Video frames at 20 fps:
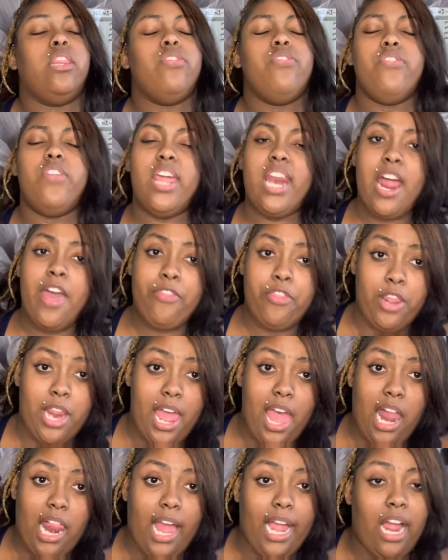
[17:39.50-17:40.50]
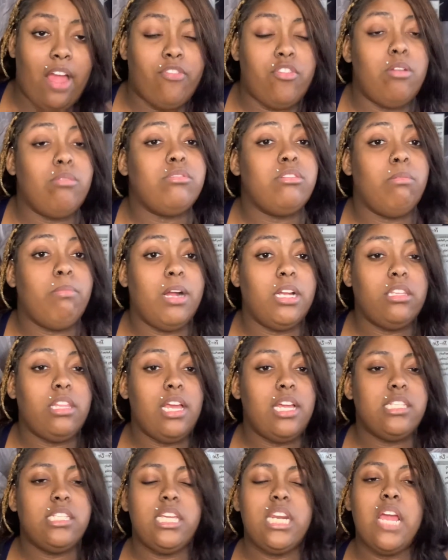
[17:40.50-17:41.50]
then after that, like after them 2
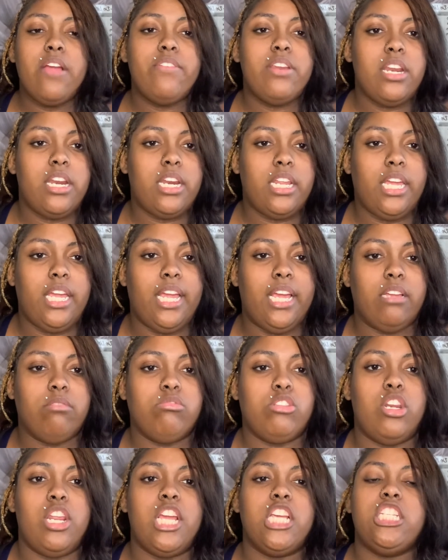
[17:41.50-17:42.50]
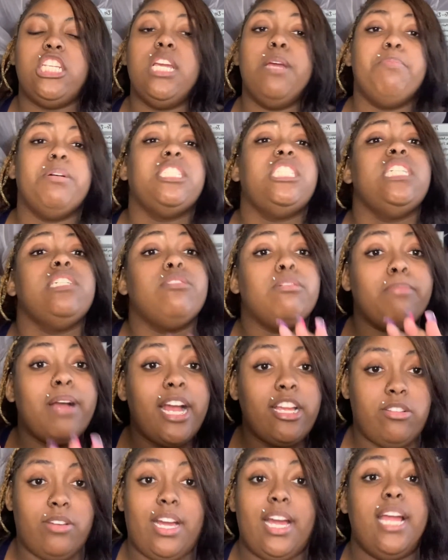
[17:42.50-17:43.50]
birthdays, he never did it again. So then she
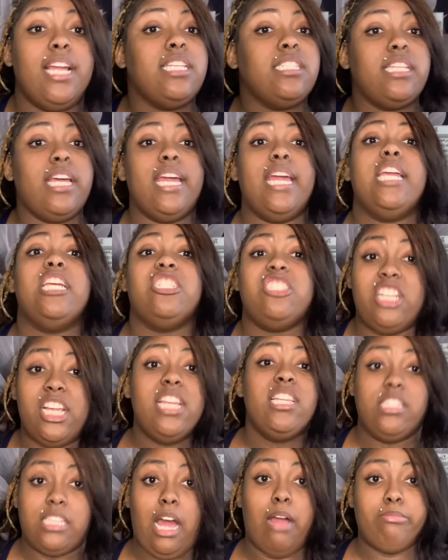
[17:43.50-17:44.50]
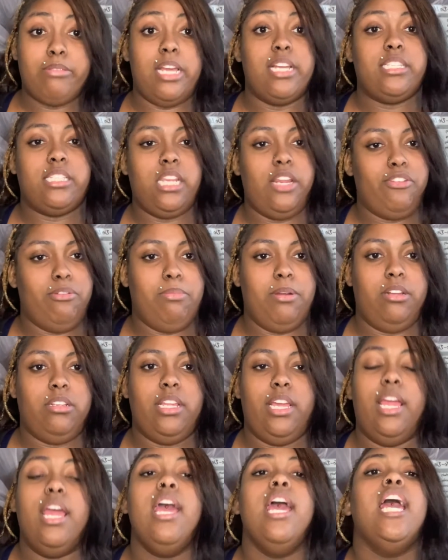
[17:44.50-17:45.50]
reminds you, I didn't say she stopped texting every
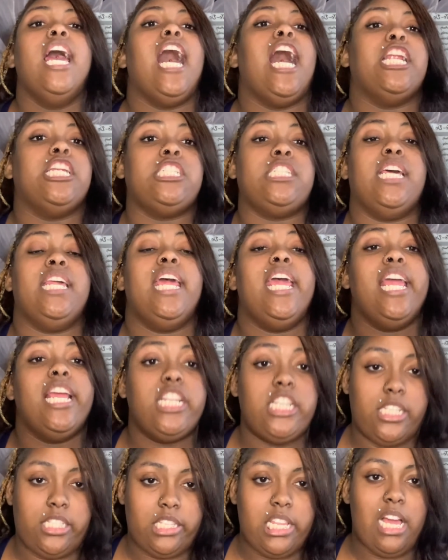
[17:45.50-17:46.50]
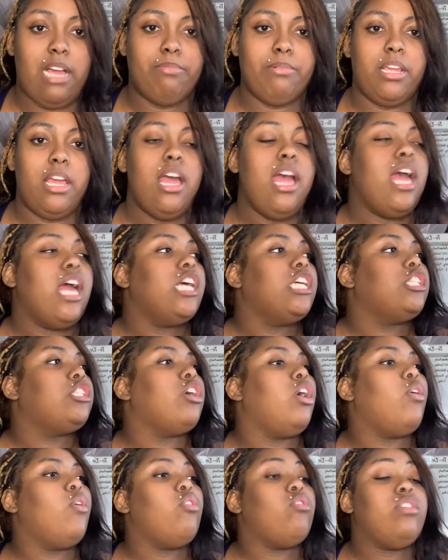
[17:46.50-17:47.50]
birthday. I just said he just stopped.
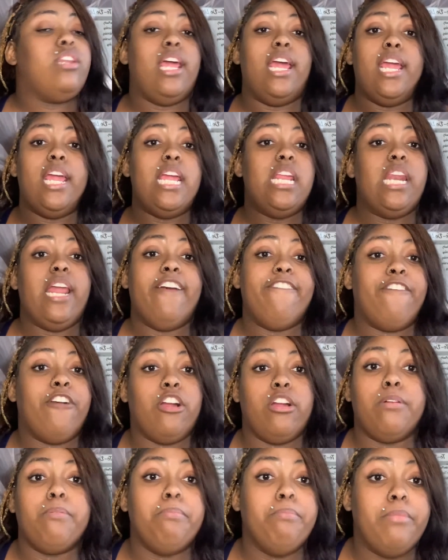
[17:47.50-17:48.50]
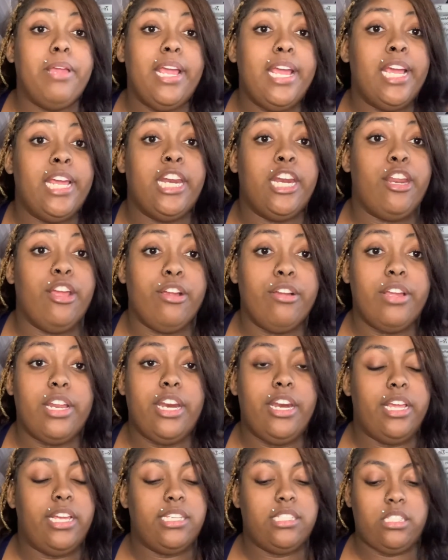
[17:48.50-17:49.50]
So that he left her in the dirt and
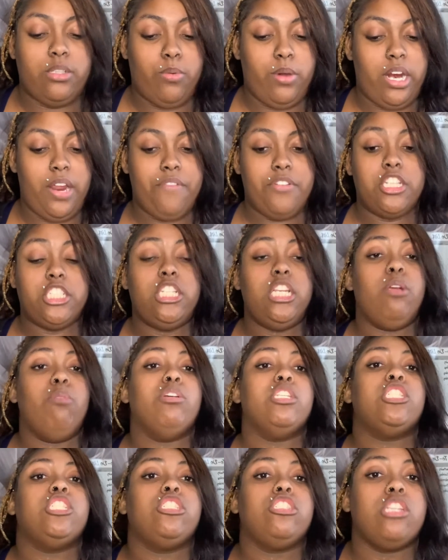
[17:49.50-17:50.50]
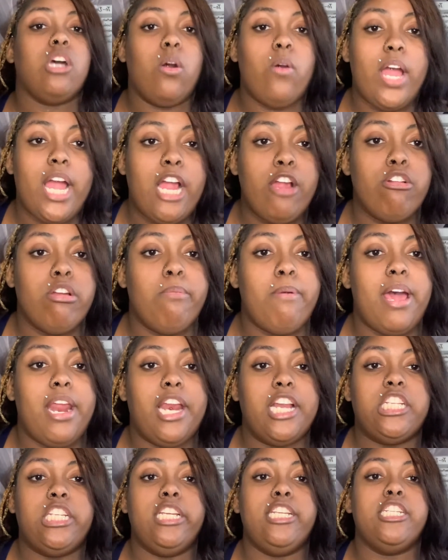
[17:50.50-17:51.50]
dust and whatever. She was so angry about
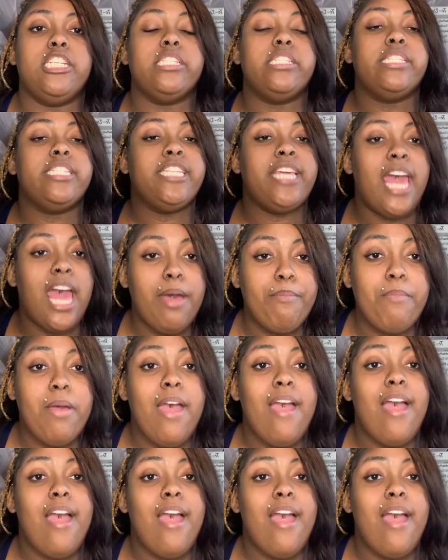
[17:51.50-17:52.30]
it. She just kept